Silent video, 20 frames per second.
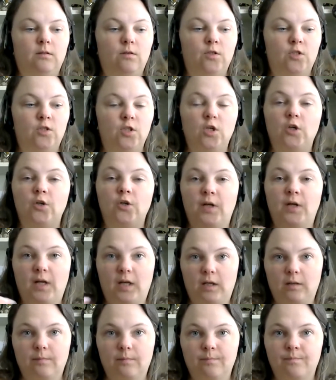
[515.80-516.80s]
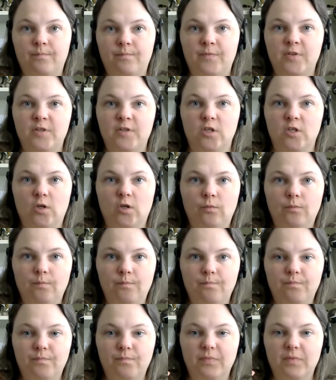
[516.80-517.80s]
journeying. So
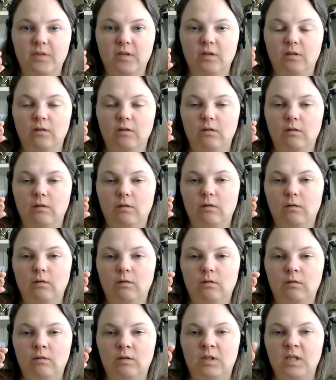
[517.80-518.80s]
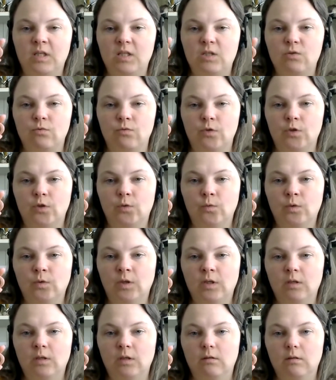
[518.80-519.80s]
this
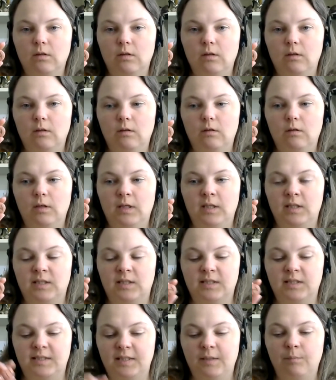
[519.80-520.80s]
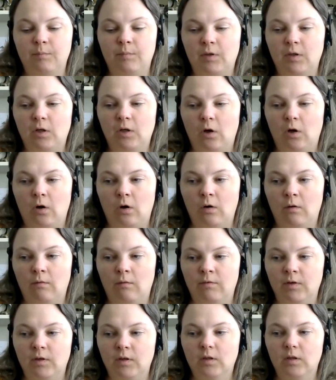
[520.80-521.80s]
rune is the symbol
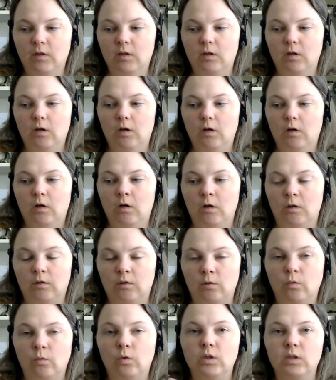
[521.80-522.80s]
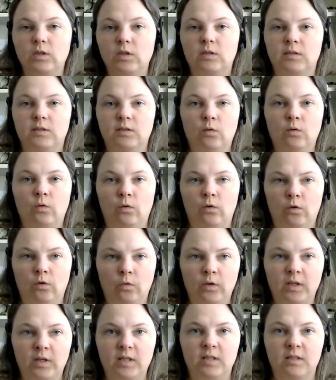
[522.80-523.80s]
of a Norse or
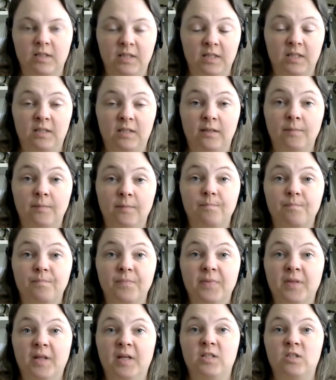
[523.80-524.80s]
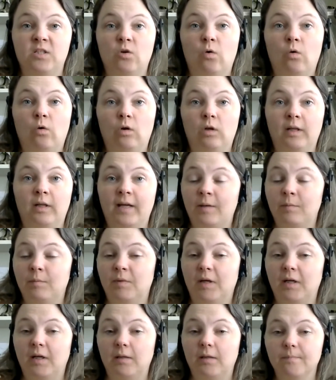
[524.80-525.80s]
Nordic deity that is called
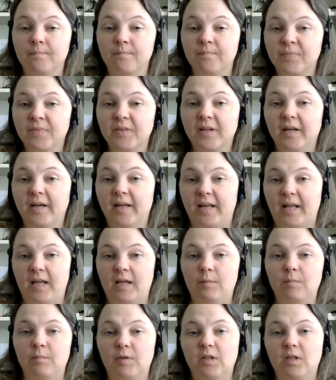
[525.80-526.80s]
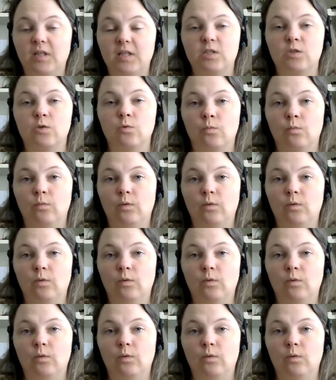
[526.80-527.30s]
Heimdall. And Heimdall is